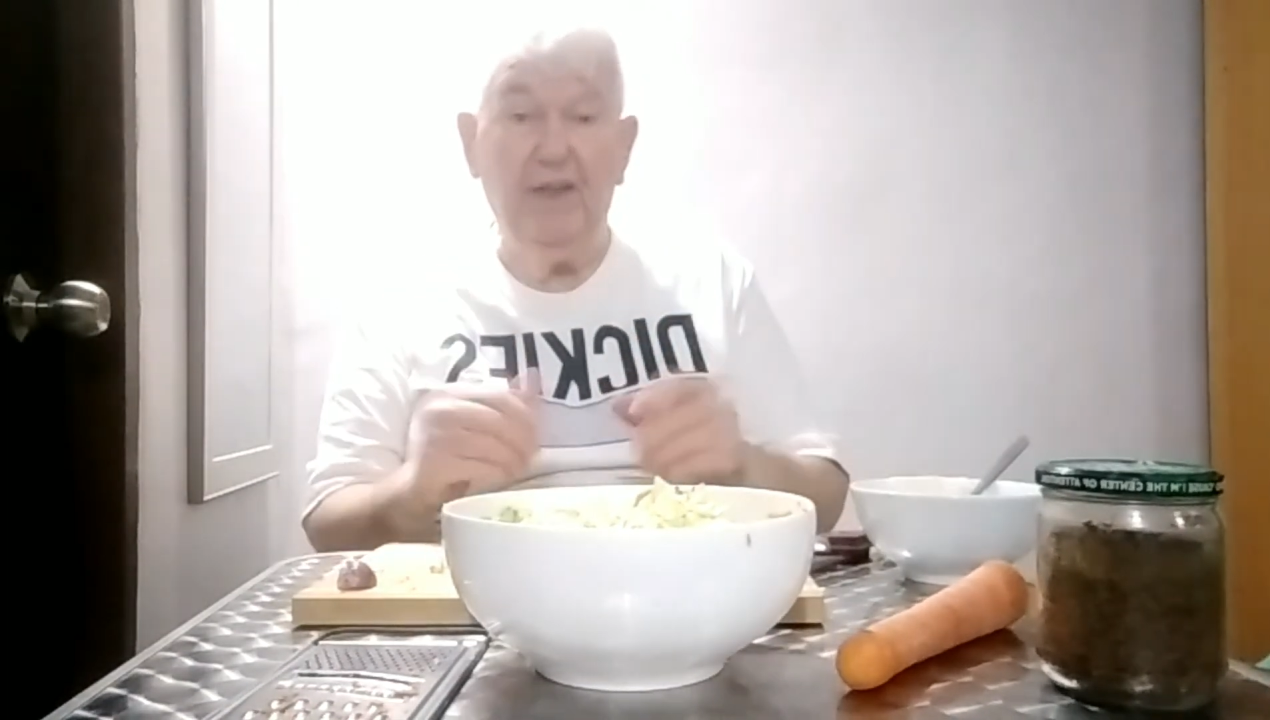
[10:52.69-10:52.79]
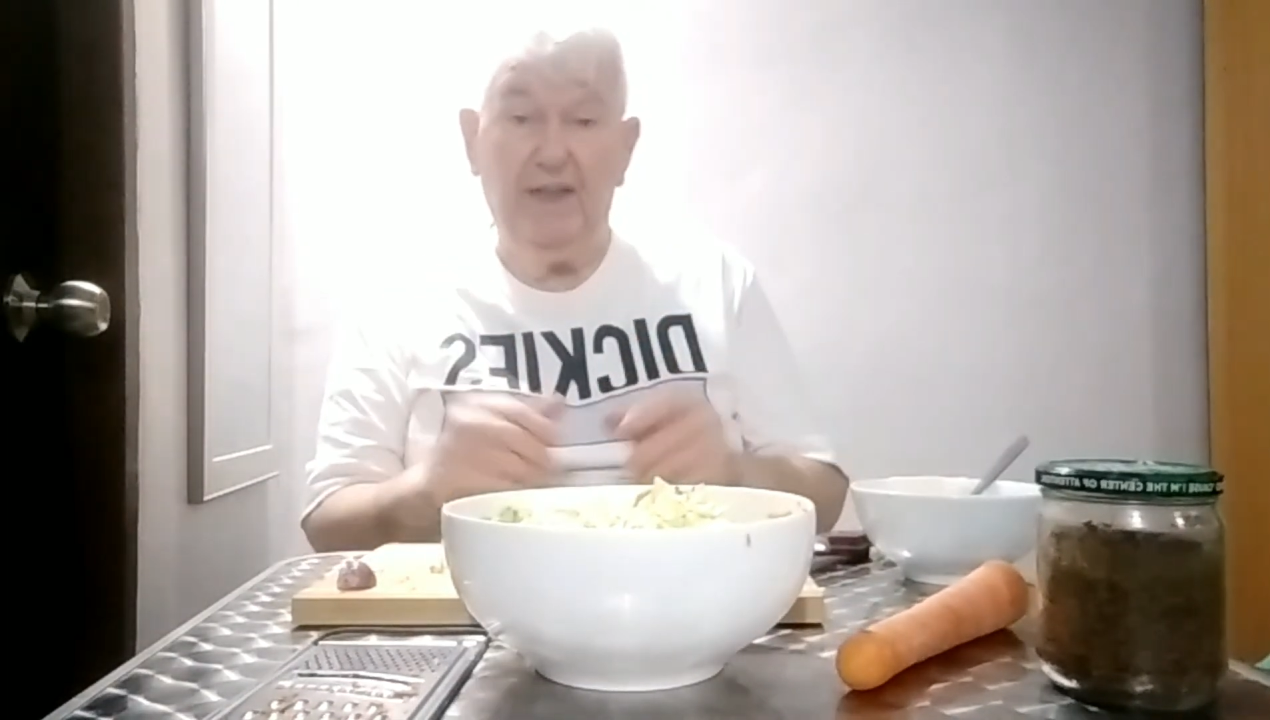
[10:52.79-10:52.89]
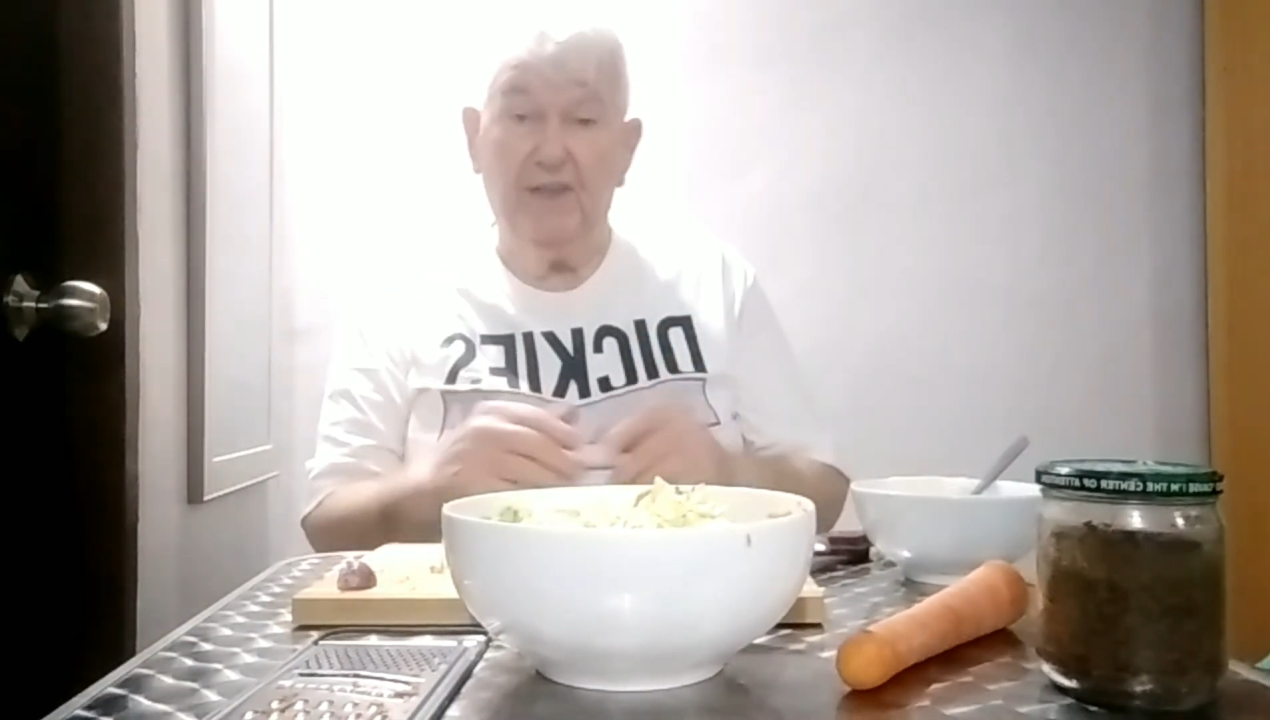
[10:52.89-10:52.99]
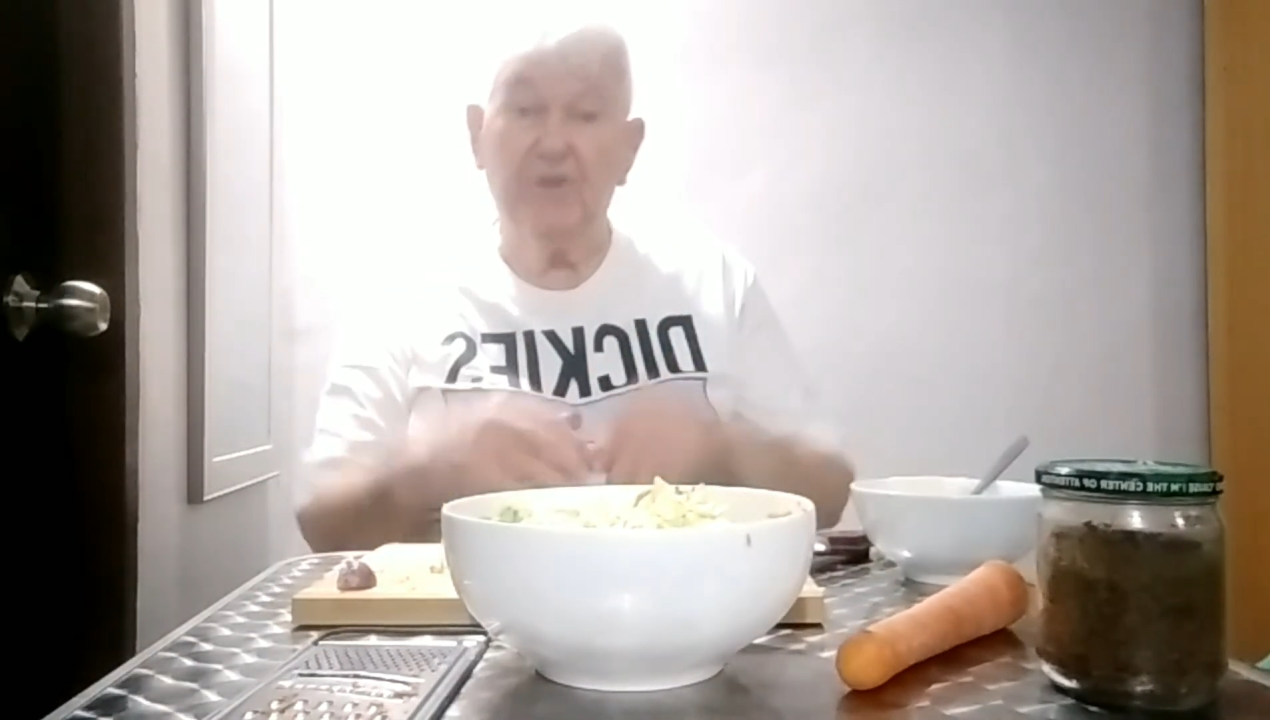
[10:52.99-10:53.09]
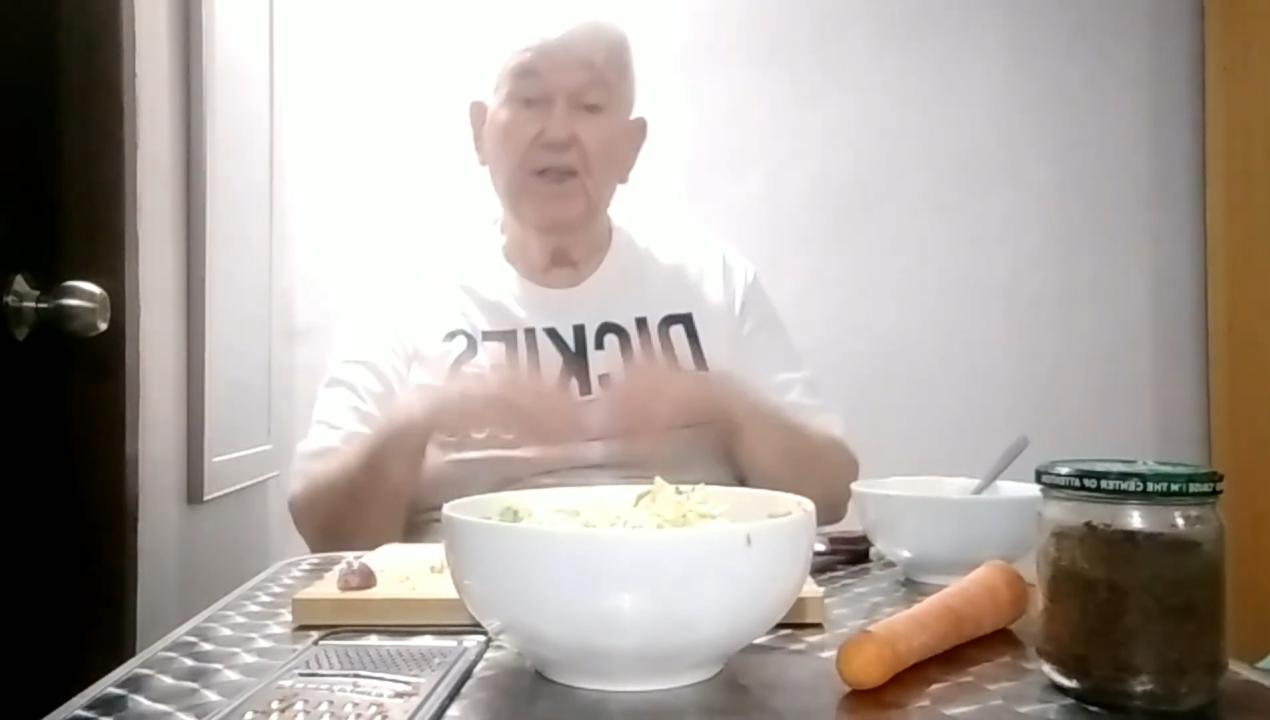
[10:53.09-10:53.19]
it
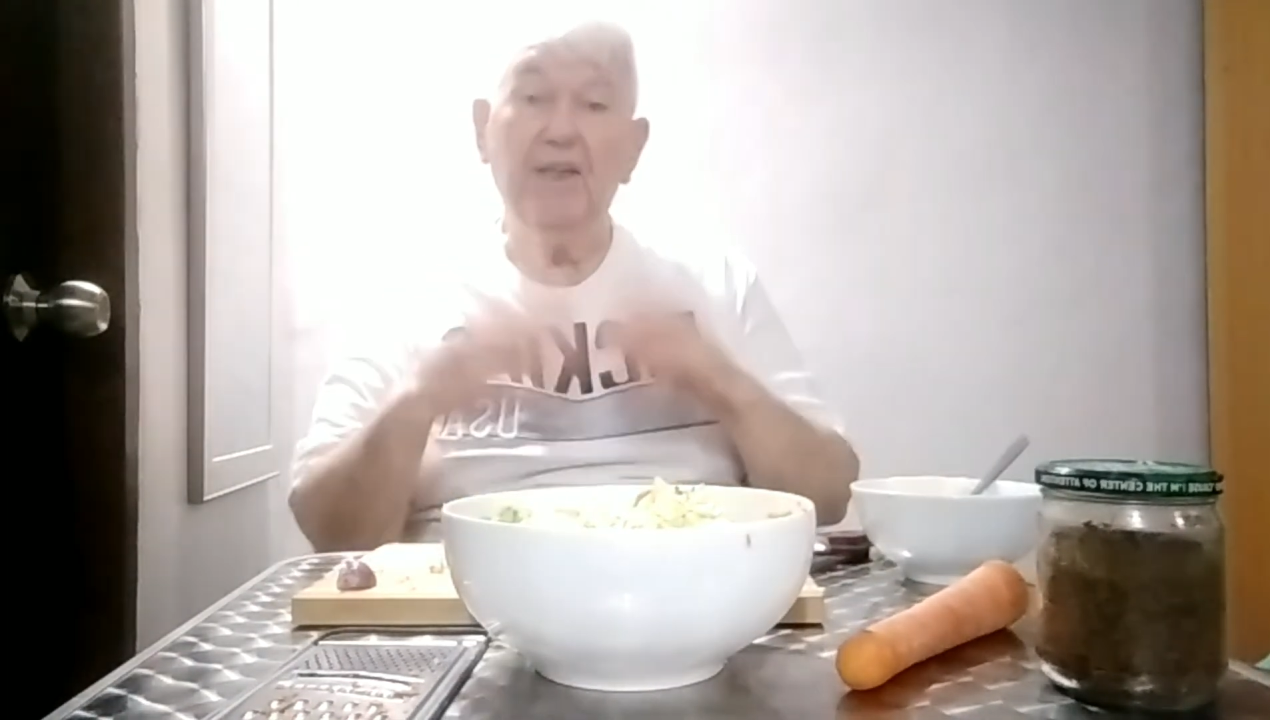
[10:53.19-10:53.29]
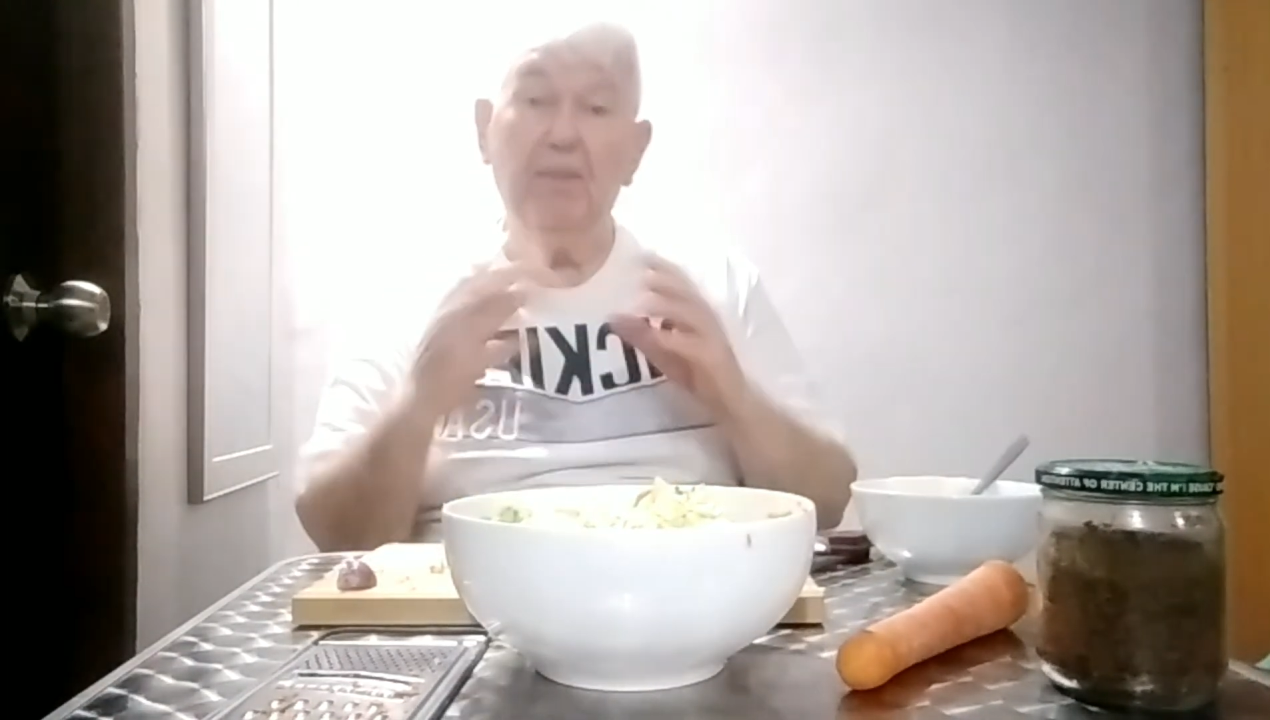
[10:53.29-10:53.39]
is,